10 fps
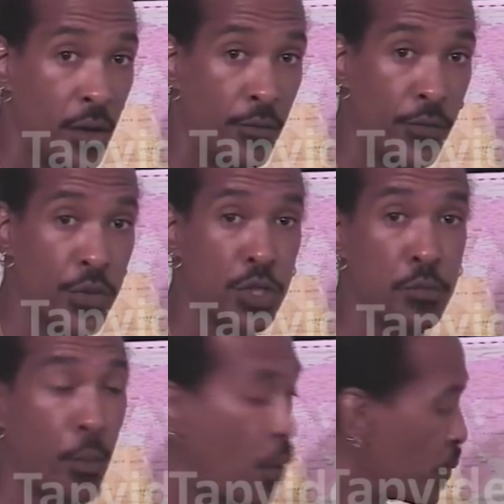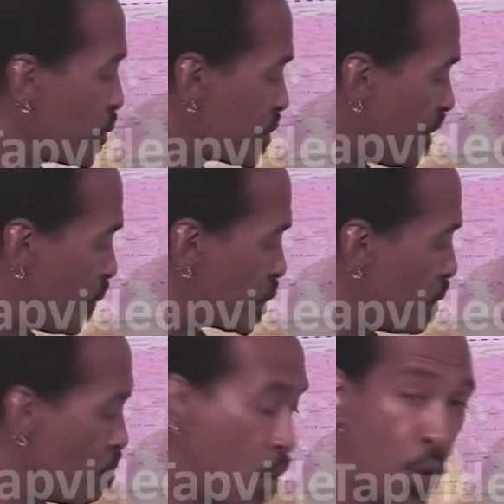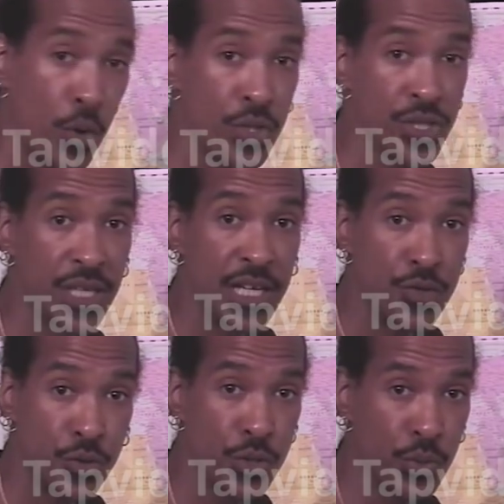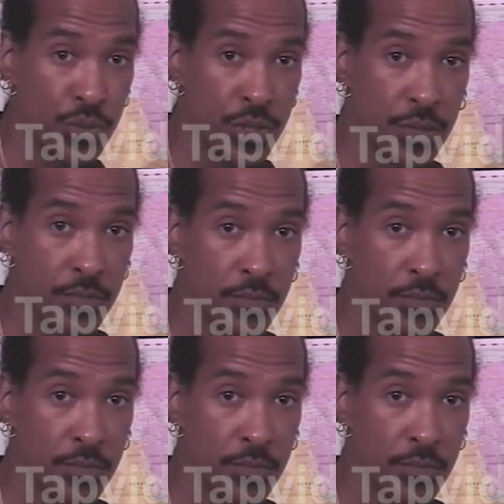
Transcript: for the spoils of what the Moors introduced.